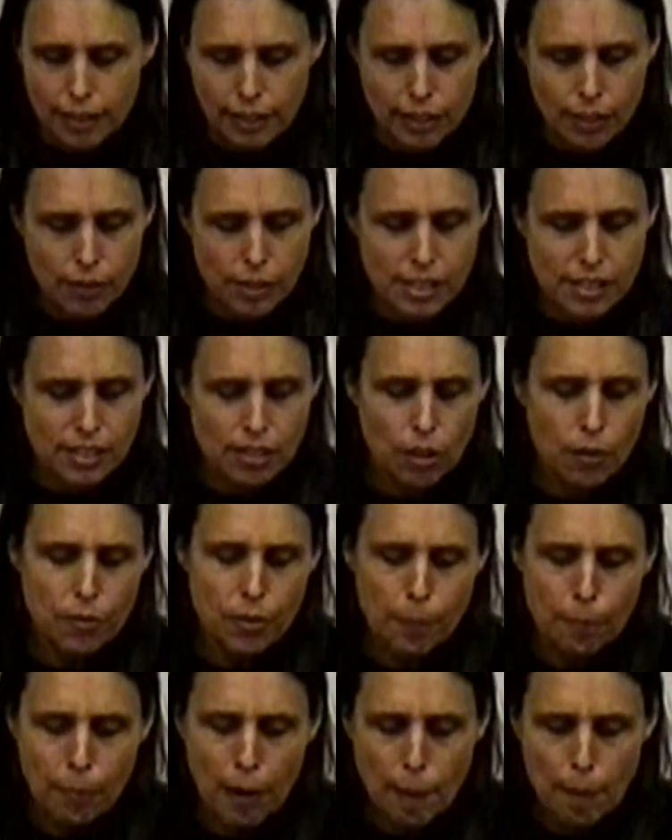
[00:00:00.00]
You know, and so
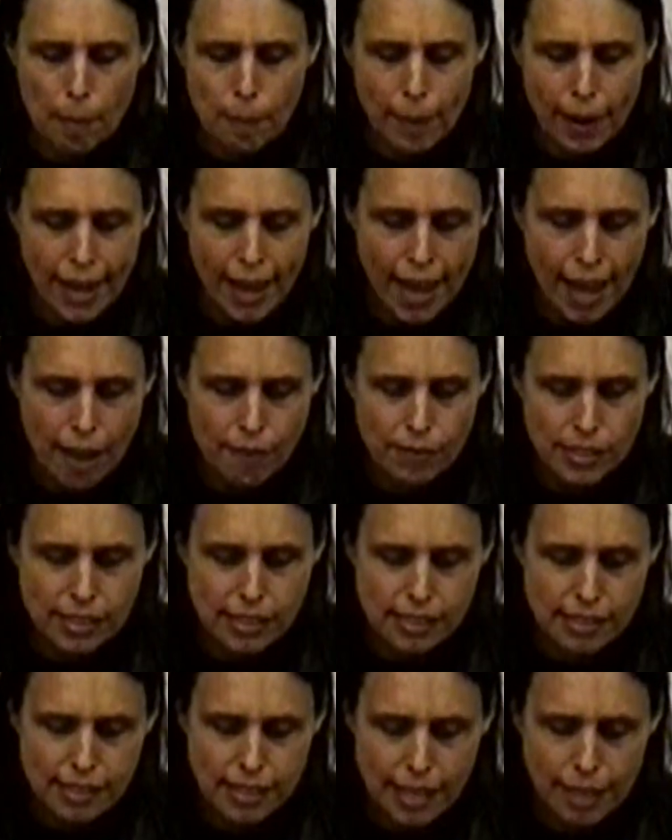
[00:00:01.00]
the problem I have
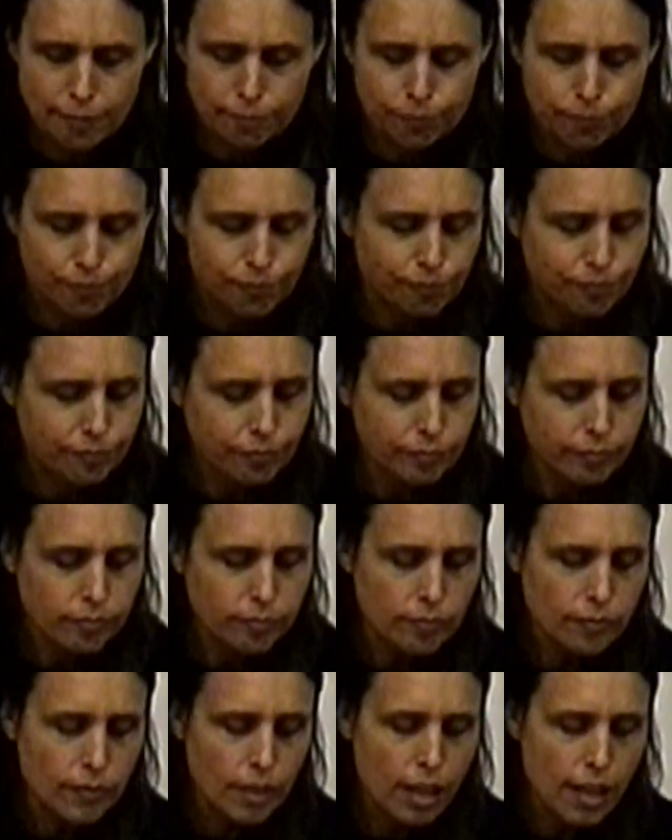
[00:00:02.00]
is, is that
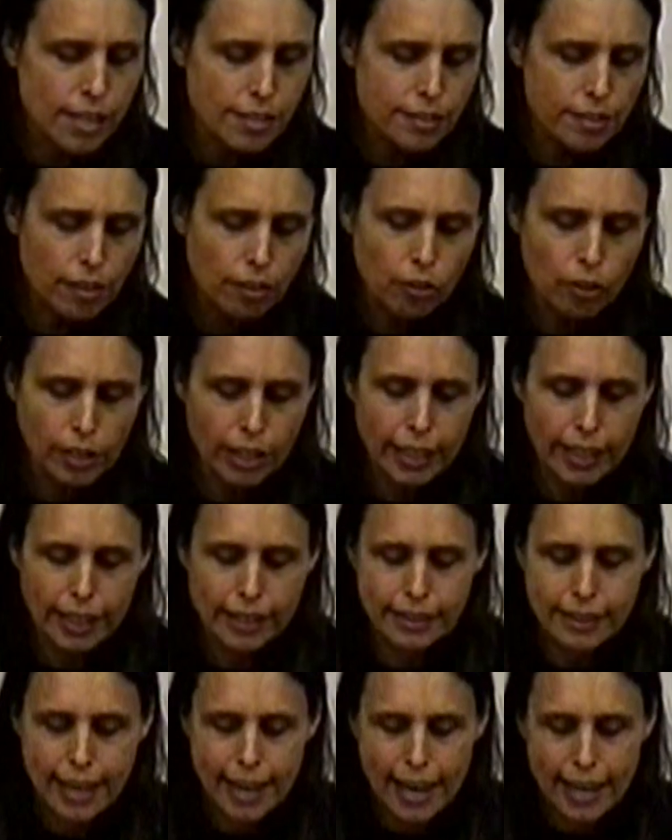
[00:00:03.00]
I start looking
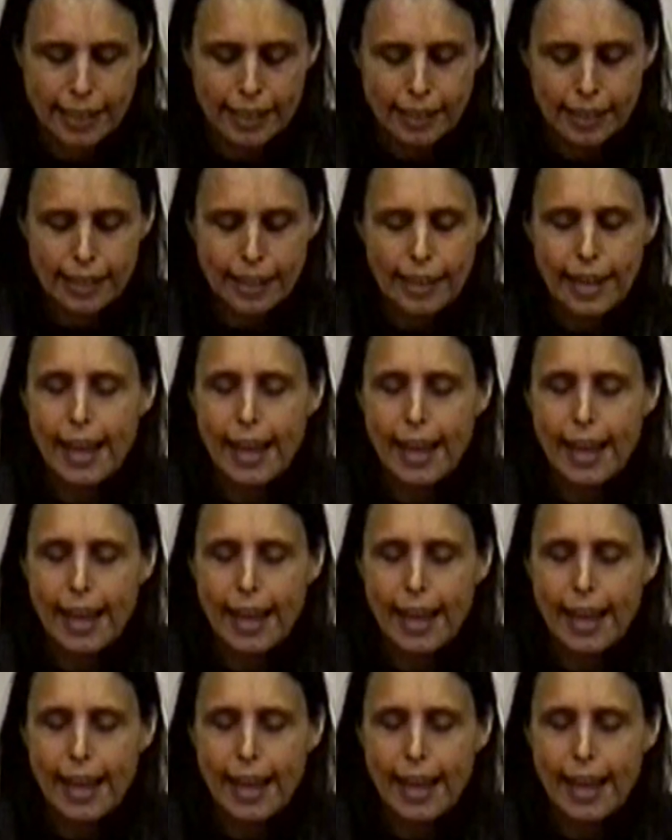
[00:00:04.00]
at that,